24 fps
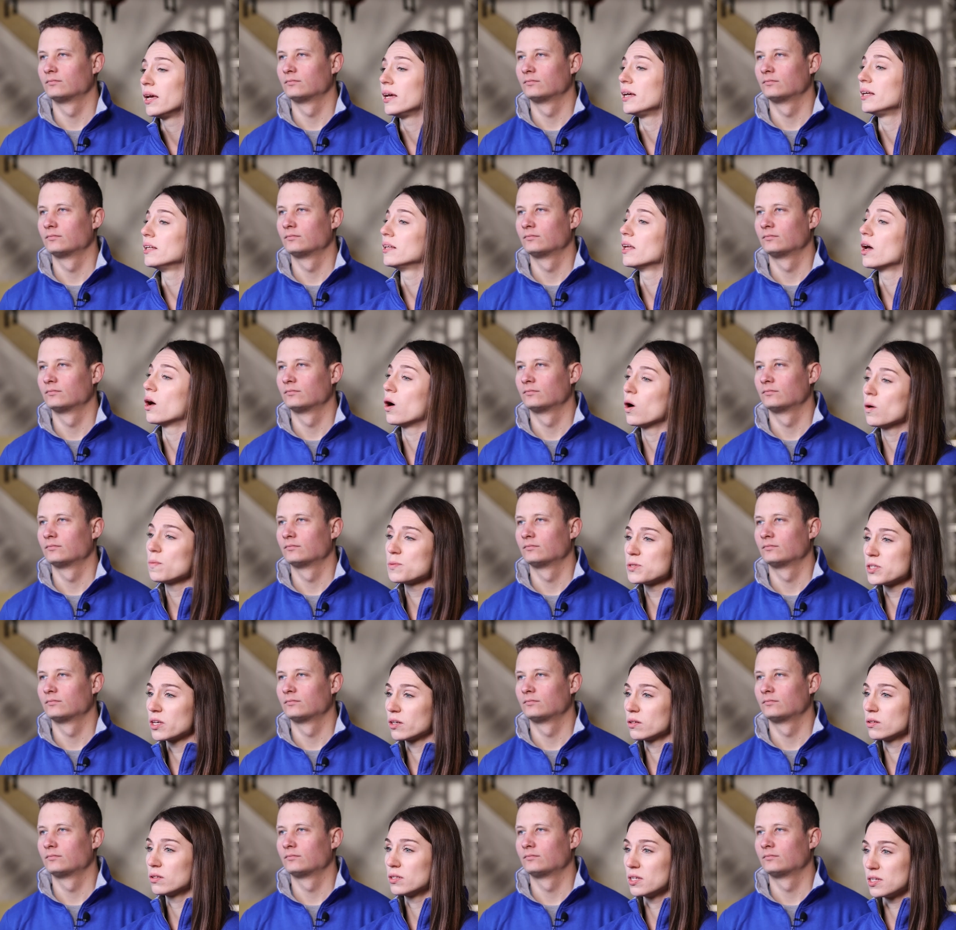Speaker 1: In the
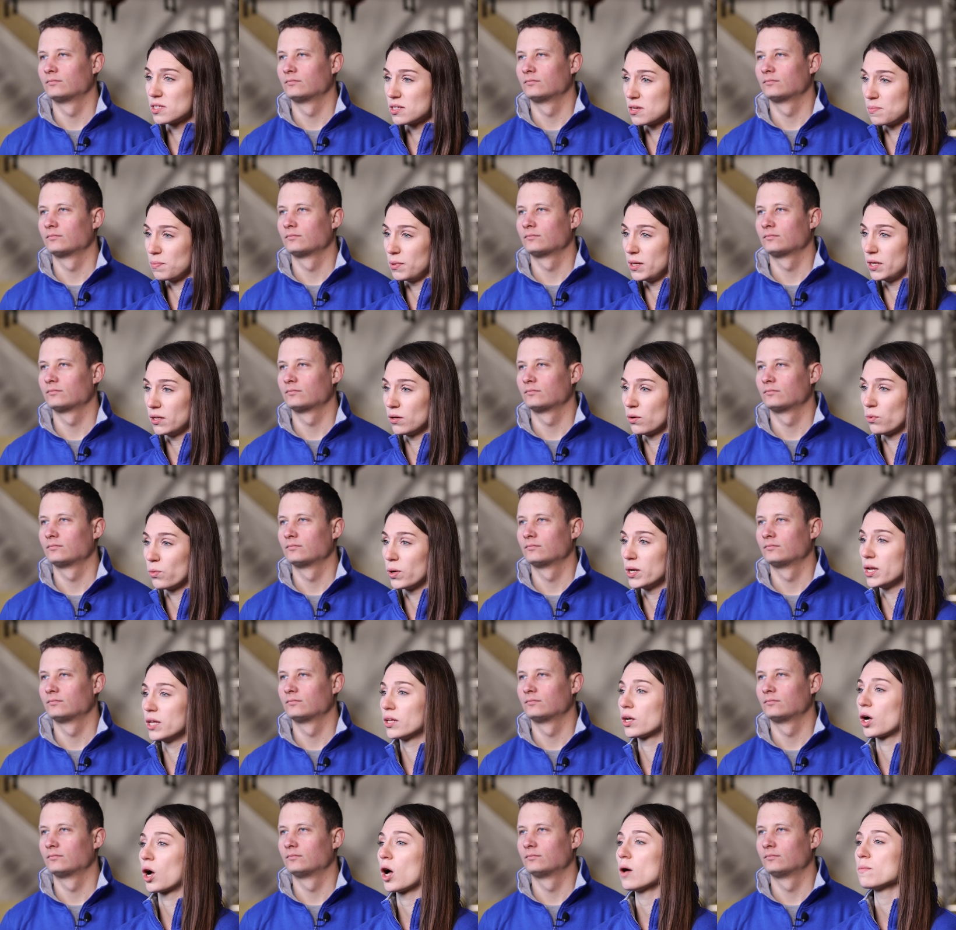obstacle discipline,
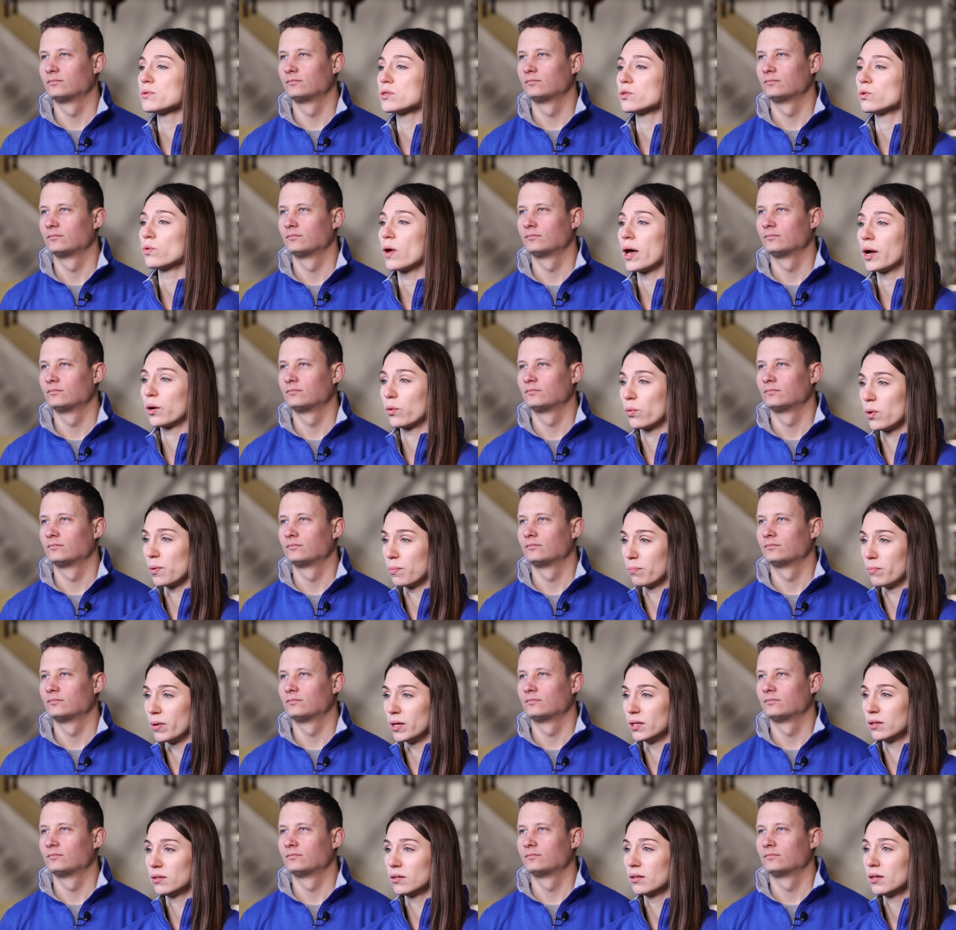when it comes to
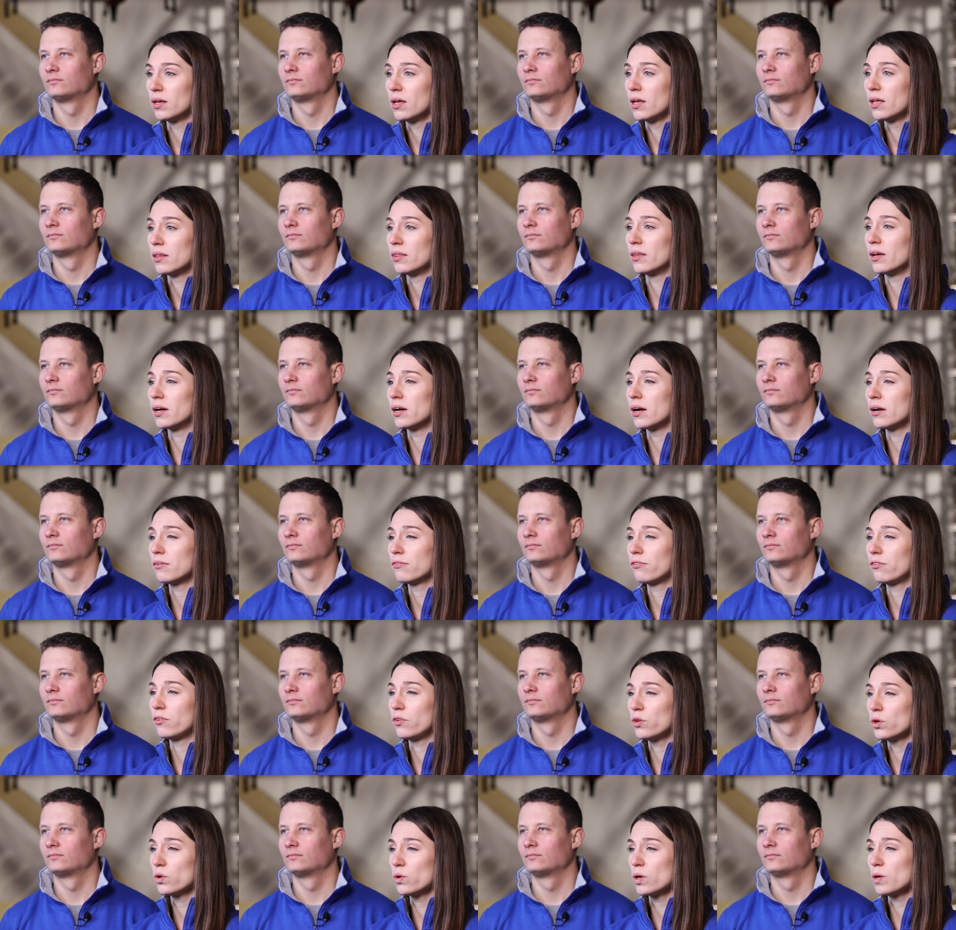equipment, there are a
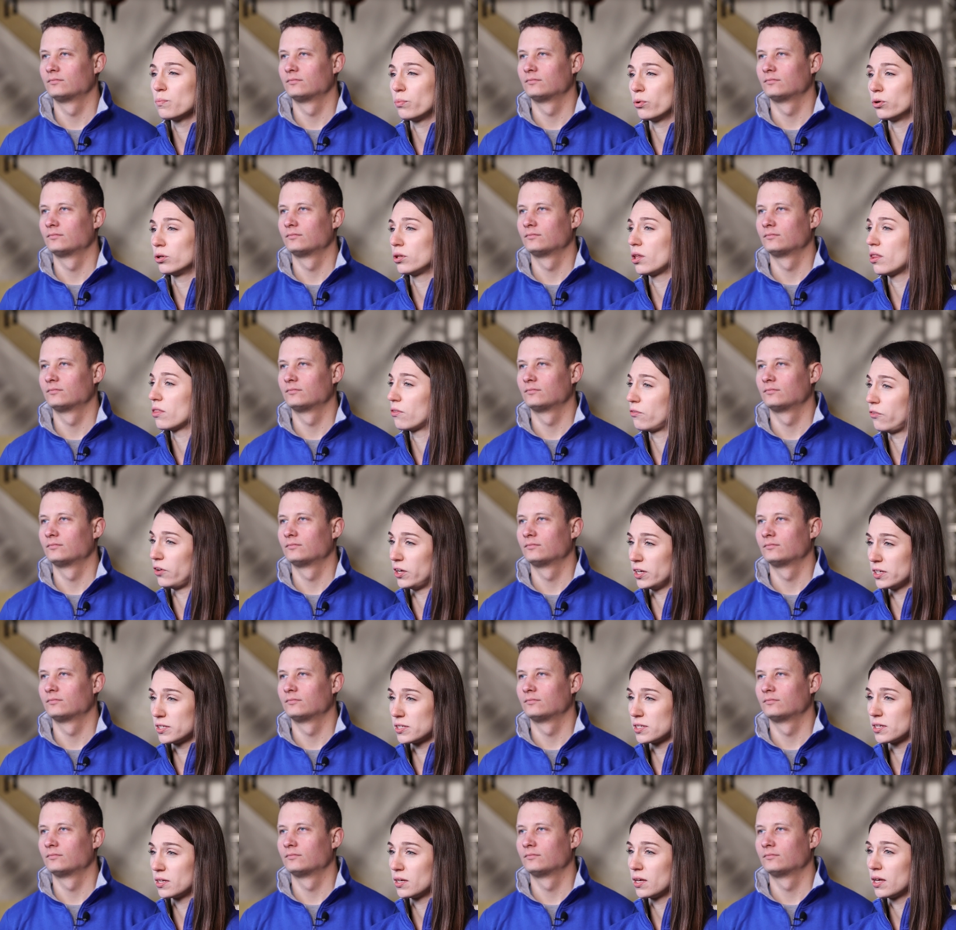few important
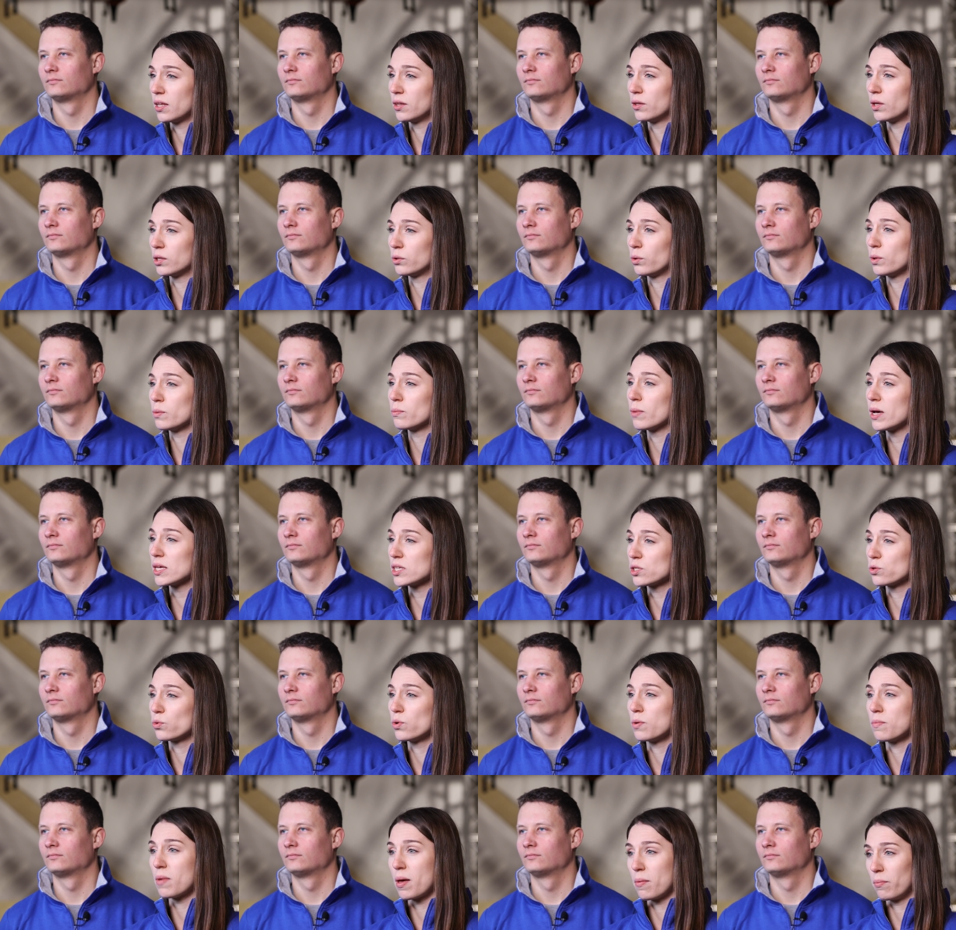things that we
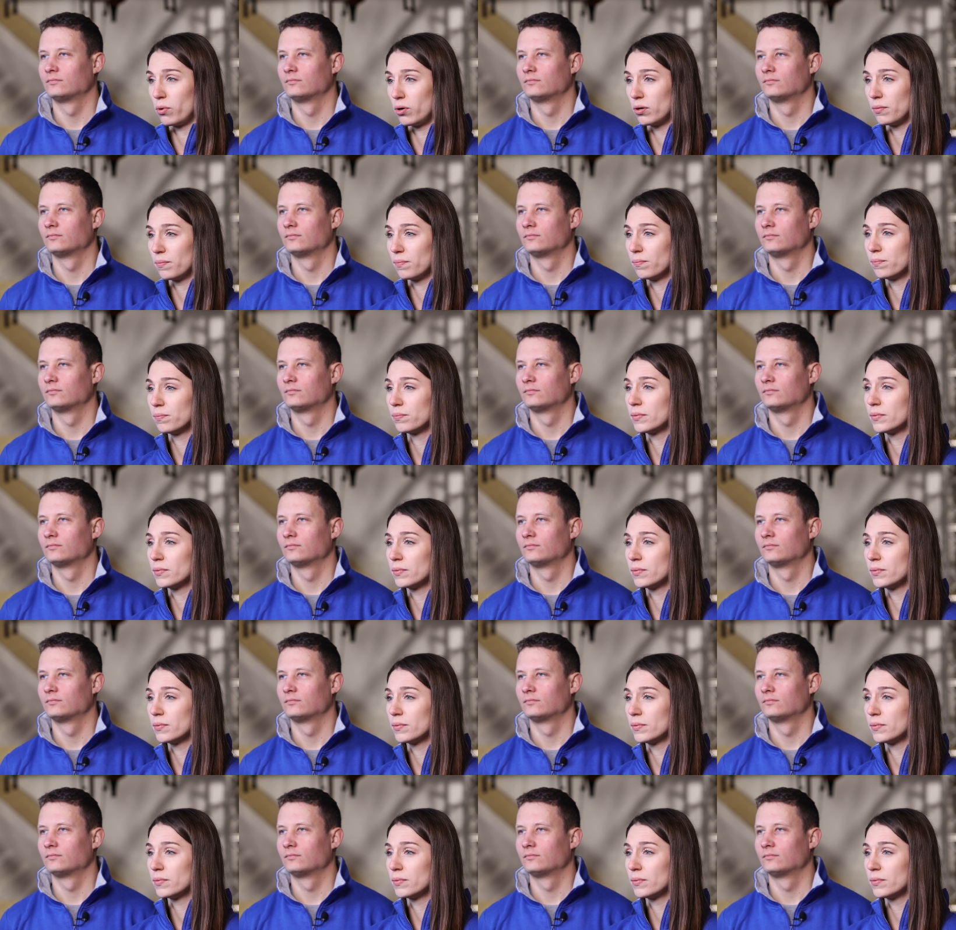must remember.